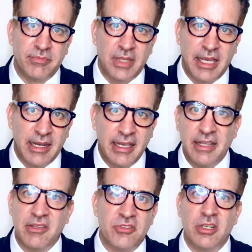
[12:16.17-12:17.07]
in
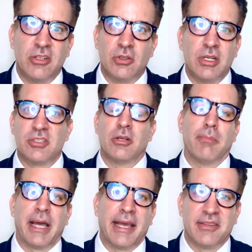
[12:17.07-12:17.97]
addition to traditional
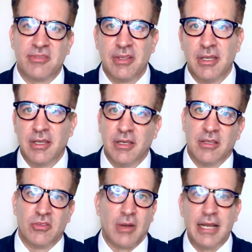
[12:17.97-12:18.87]
banks.
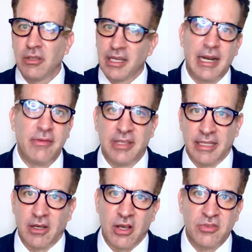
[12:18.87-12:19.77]
So I look at
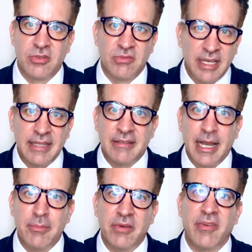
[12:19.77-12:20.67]
everything. Also take
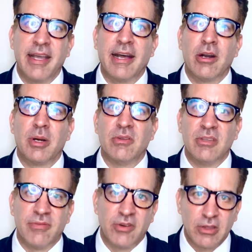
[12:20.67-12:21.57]
time to find out about
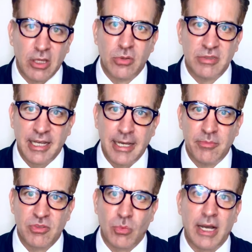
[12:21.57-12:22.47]
different loan
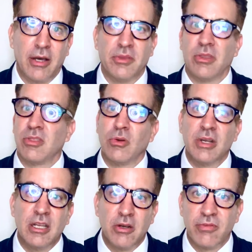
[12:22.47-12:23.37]
types. While the
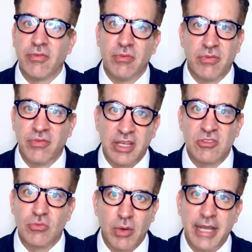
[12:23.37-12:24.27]
30-year
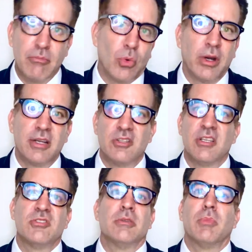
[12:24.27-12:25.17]
fixed rate mortgage
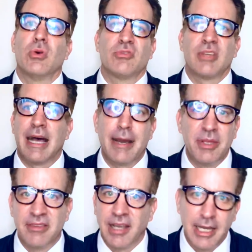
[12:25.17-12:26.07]
is the most
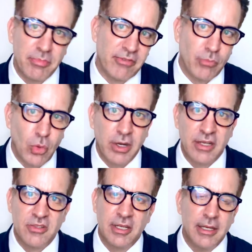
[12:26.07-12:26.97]
common type of
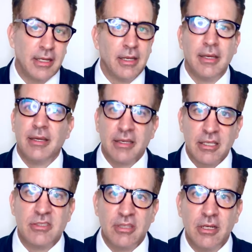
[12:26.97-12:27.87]
mortgage,
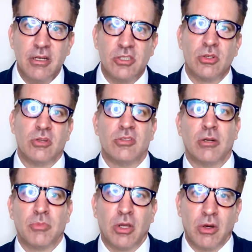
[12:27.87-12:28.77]
consider a
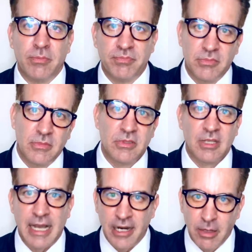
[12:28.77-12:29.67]
short-term loan.
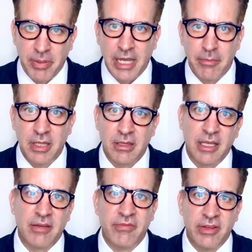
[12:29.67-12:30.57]
So higher payment,
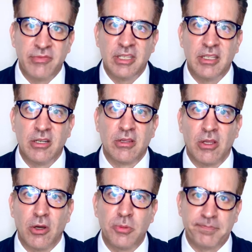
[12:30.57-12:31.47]
like a 15-year
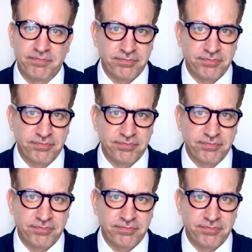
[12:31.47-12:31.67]
loan,